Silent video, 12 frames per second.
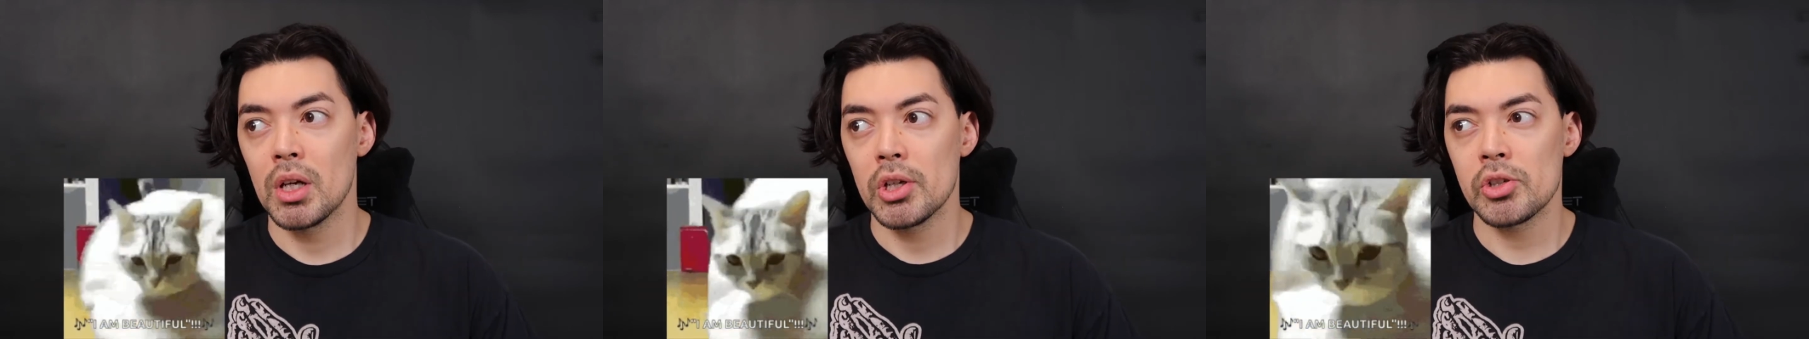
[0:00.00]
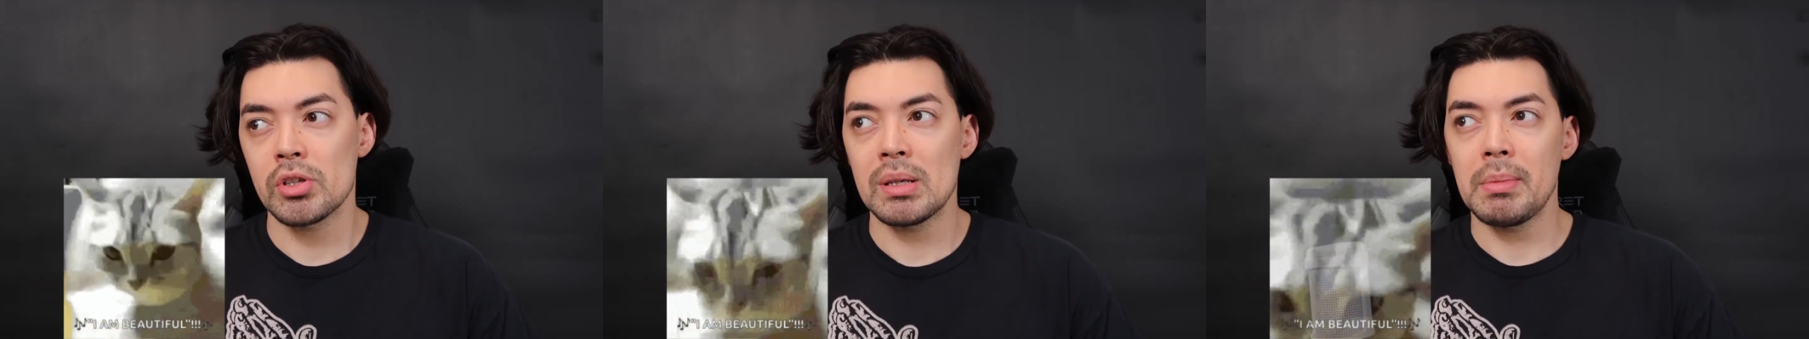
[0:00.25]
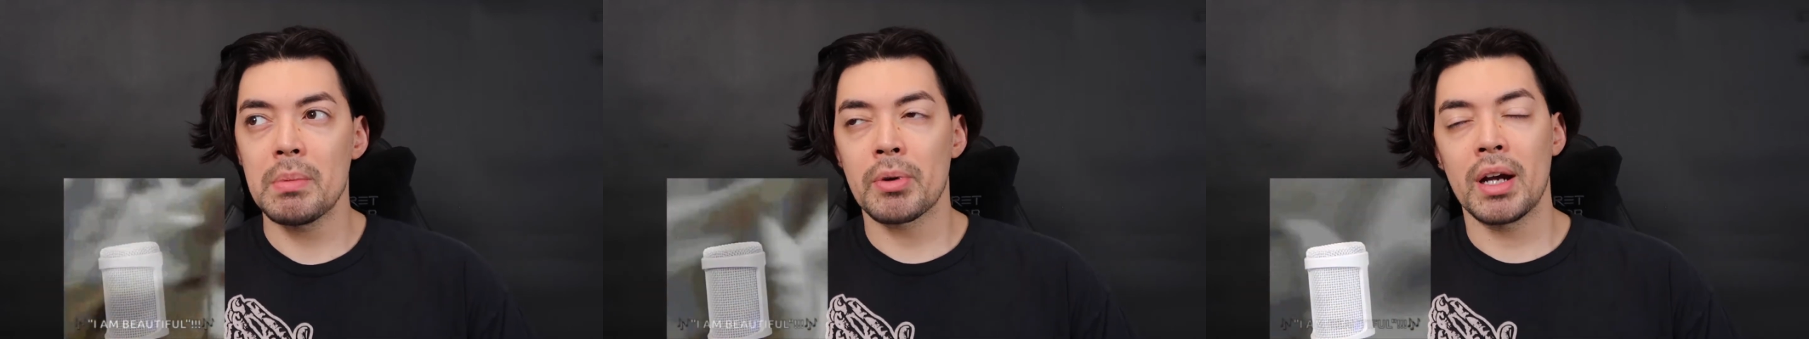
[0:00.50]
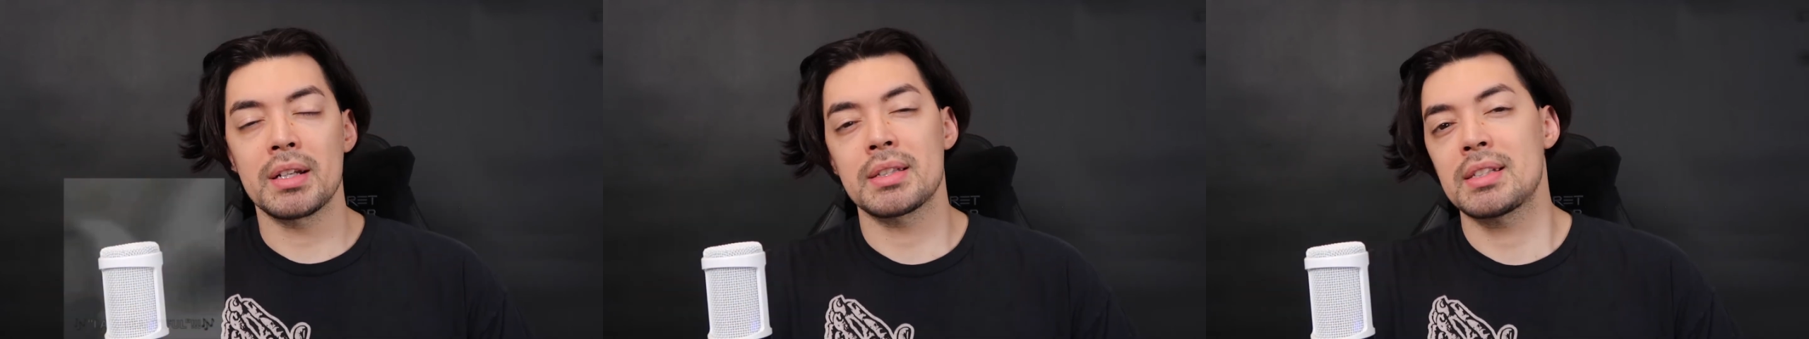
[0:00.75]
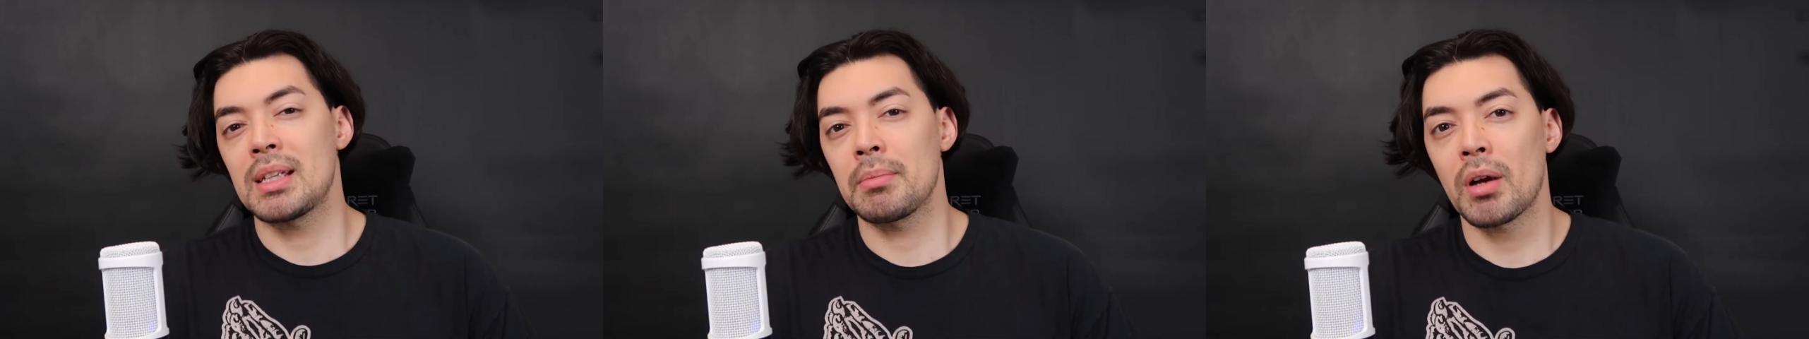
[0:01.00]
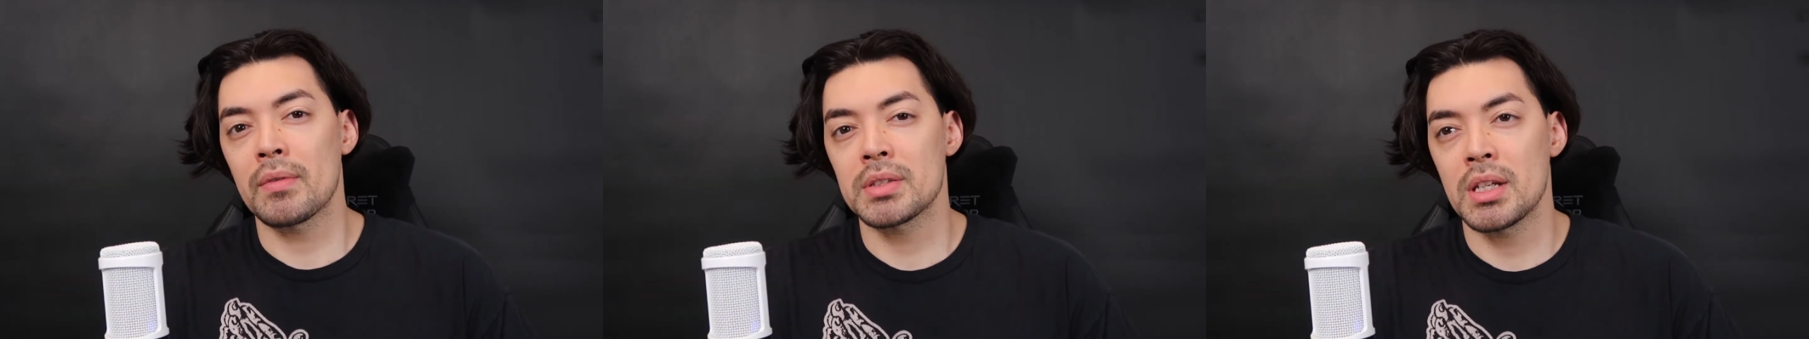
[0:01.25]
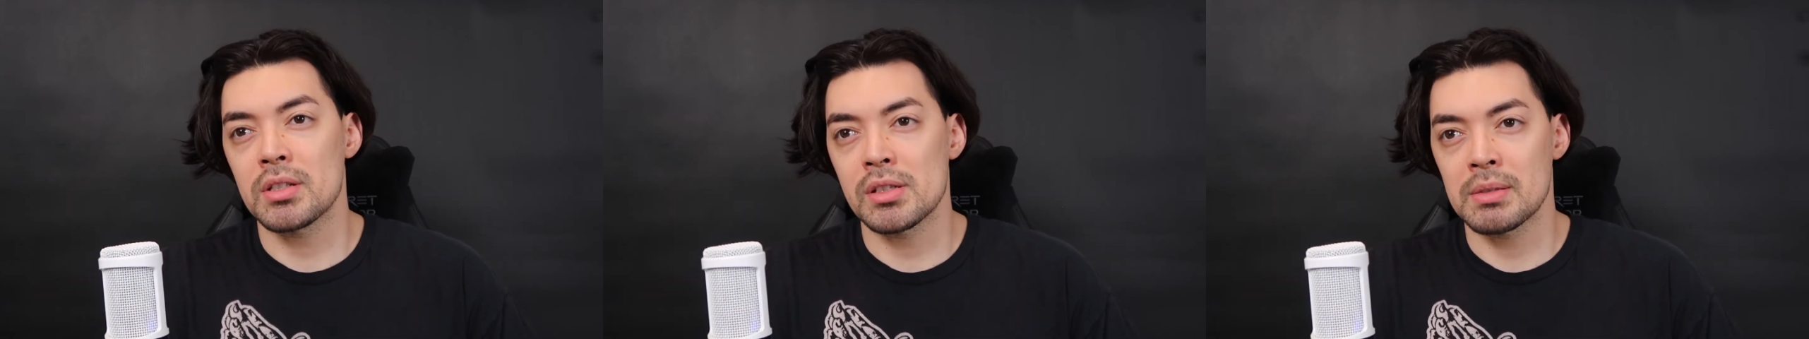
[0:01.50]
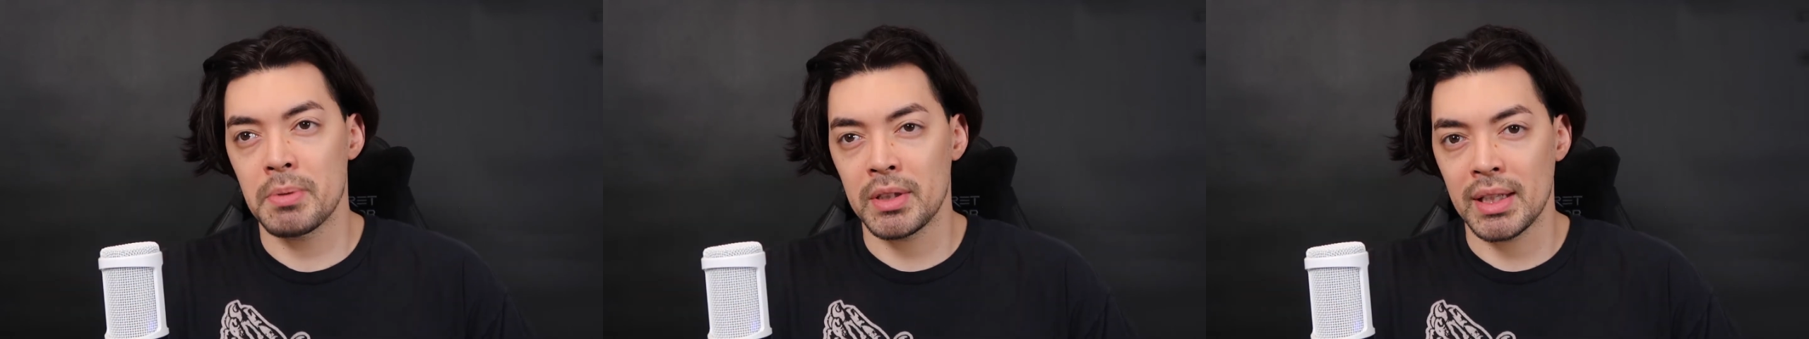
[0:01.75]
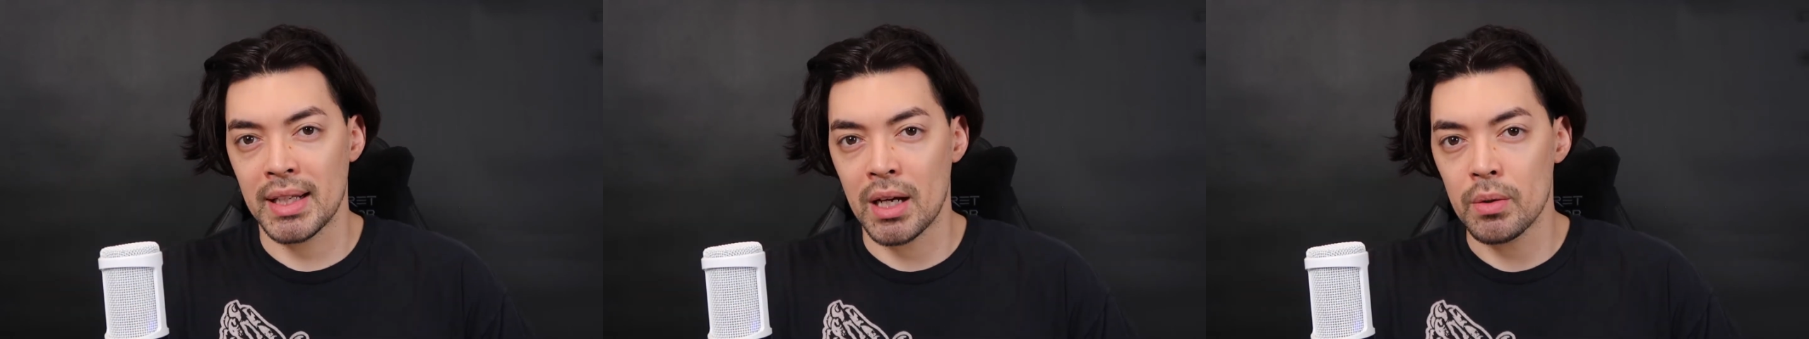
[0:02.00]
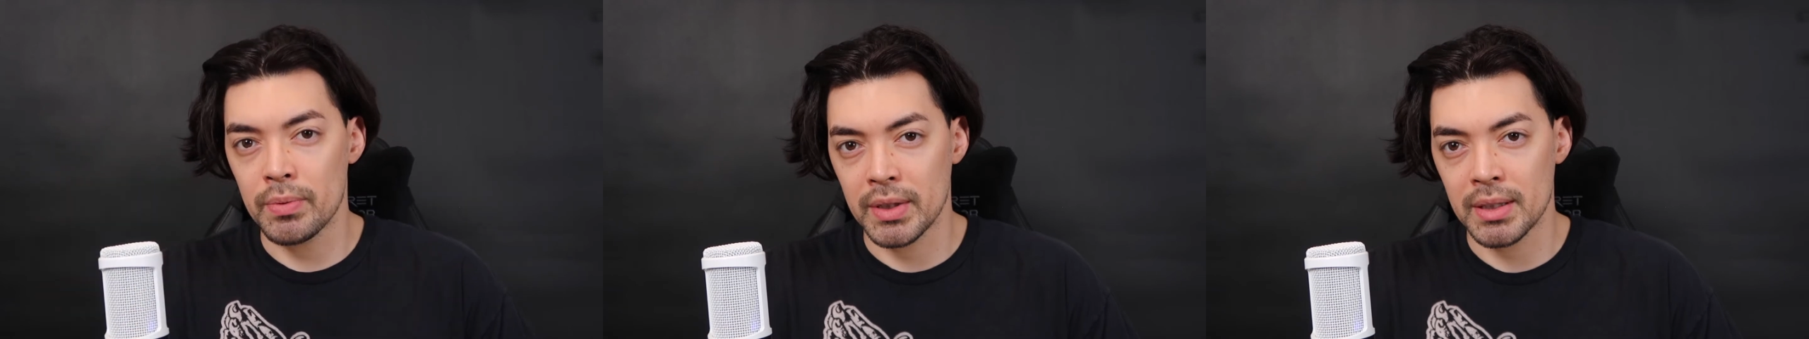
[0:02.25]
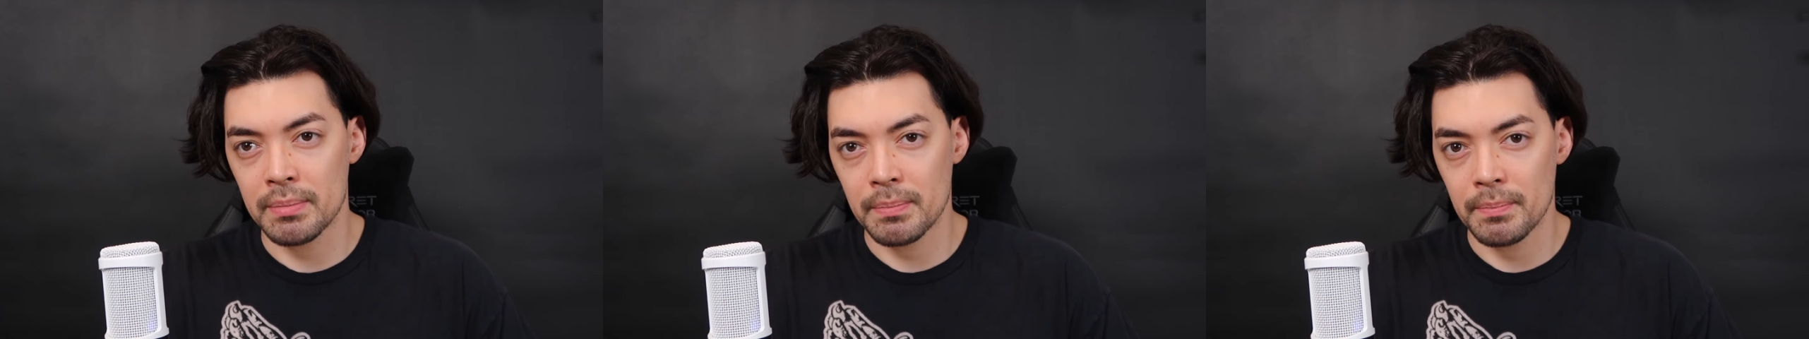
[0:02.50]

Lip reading: shouldn't be brought into the same conversation as building an outfit,